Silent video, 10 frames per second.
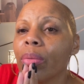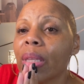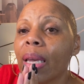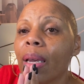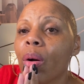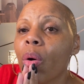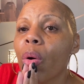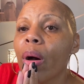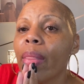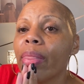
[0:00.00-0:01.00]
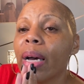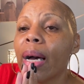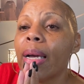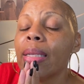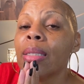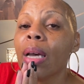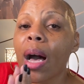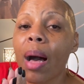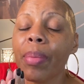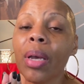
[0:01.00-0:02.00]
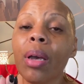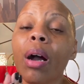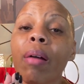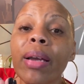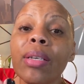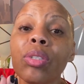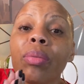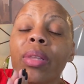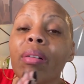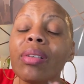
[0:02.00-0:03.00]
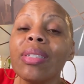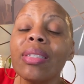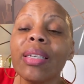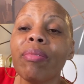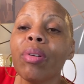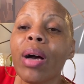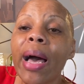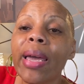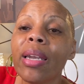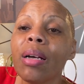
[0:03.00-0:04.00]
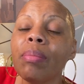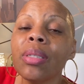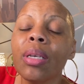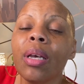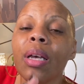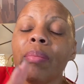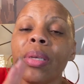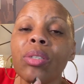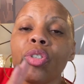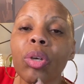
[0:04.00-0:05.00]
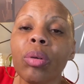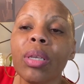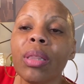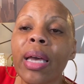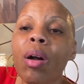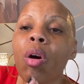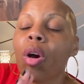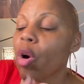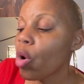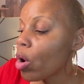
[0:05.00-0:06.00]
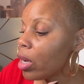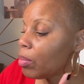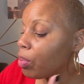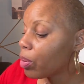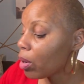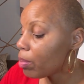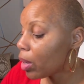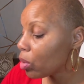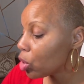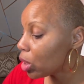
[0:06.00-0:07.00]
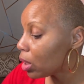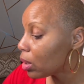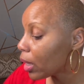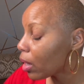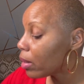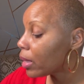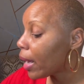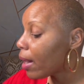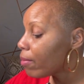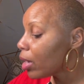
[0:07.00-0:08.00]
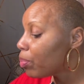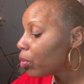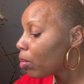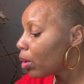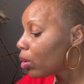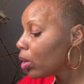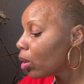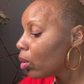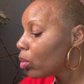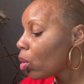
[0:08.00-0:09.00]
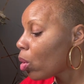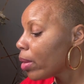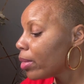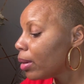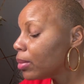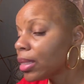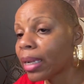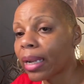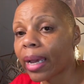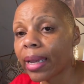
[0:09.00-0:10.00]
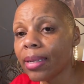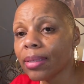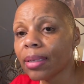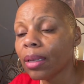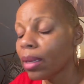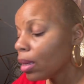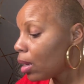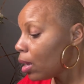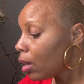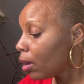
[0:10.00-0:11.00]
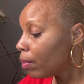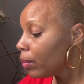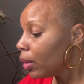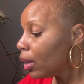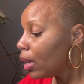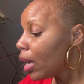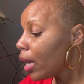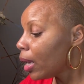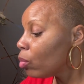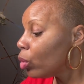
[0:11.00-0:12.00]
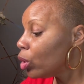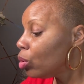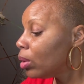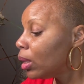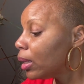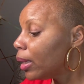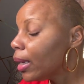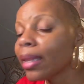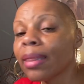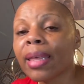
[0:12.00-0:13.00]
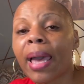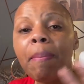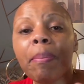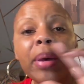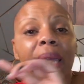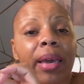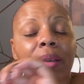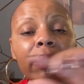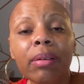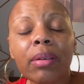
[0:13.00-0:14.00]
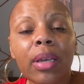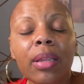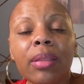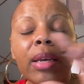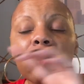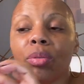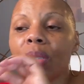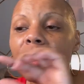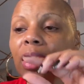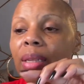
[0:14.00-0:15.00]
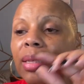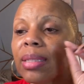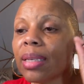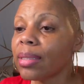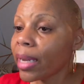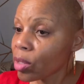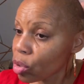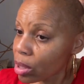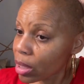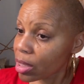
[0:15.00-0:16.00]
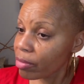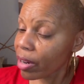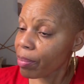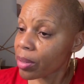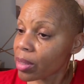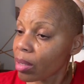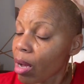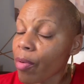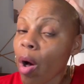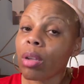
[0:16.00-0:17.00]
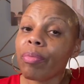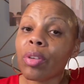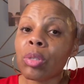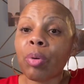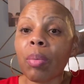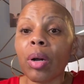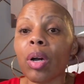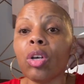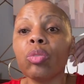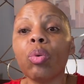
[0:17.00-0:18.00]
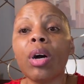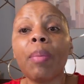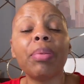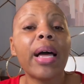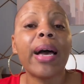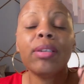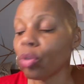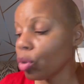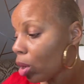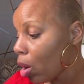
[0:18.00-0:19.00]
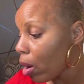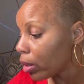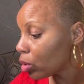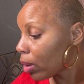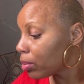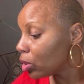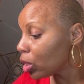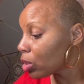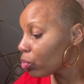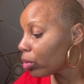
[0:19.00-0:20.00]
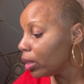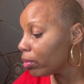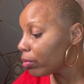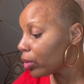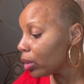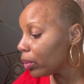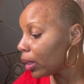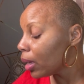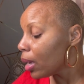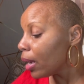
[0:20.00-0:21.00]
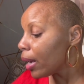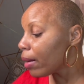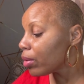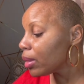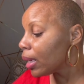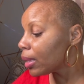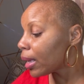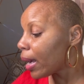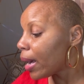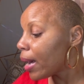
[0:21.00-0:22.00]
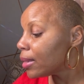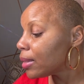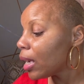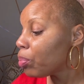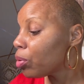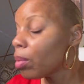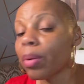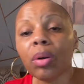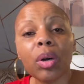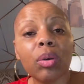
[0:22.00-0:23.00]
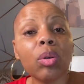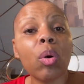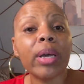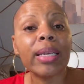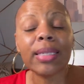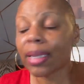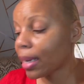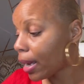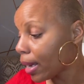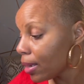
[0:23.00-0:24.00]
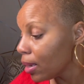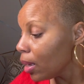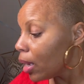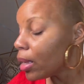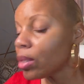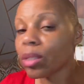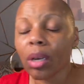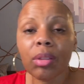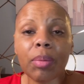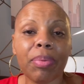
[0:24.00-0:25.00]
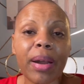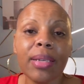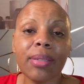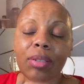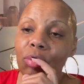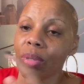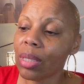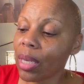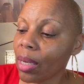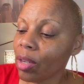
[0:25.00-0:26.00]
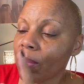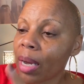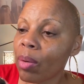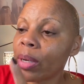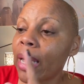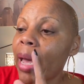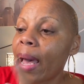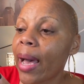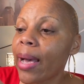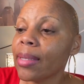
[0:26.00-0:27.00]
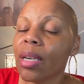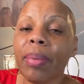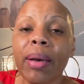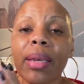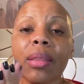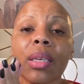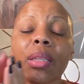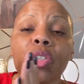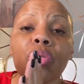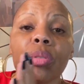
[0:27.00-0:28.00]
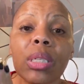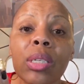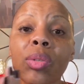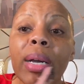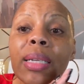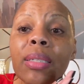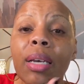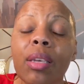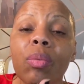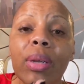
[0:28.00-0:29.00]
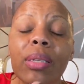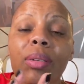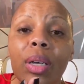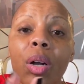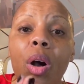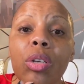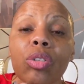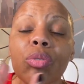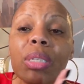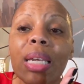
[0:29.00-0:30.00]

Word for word: thing on the top. All right, so there are several items, Miss Jody, that are on promotion, that, that have a promo code on them tonight. Um, and when you click that banner that you see that says extra 65% off, all of those promo codes will apply to your cart. So I was just re-reviewing everything that has a promo code on it tonight. And so the price that you see, you might want to ask about anything that you see so I can tell you what it's going to cost you